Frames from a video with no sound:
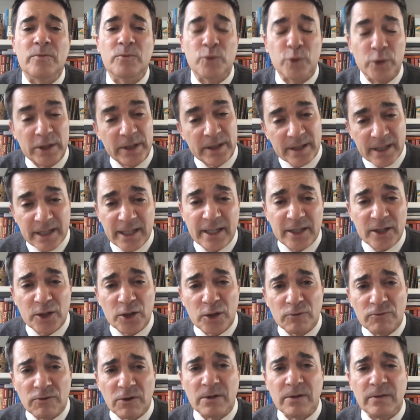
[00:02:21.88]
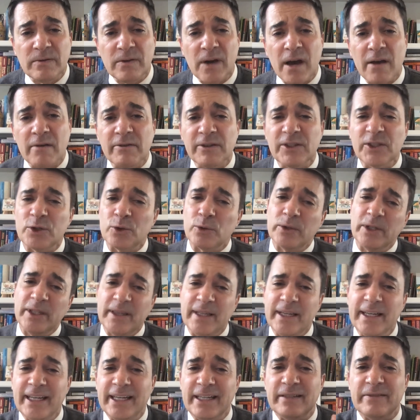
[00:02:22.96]
Were you thinking coronavirus, or were you
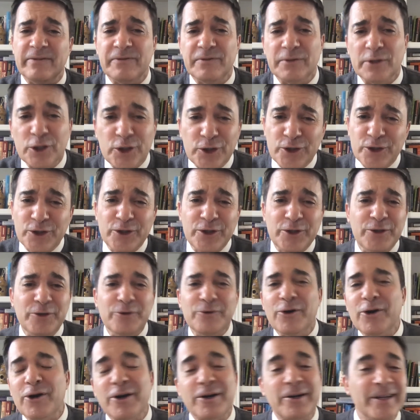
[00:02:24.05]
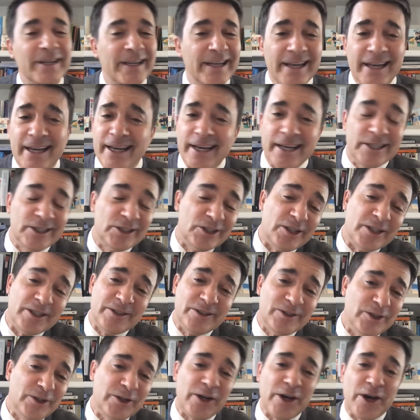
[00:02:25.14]
thinking flu, or just
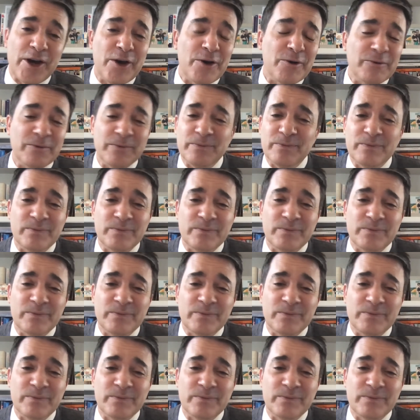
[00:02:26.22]
you know?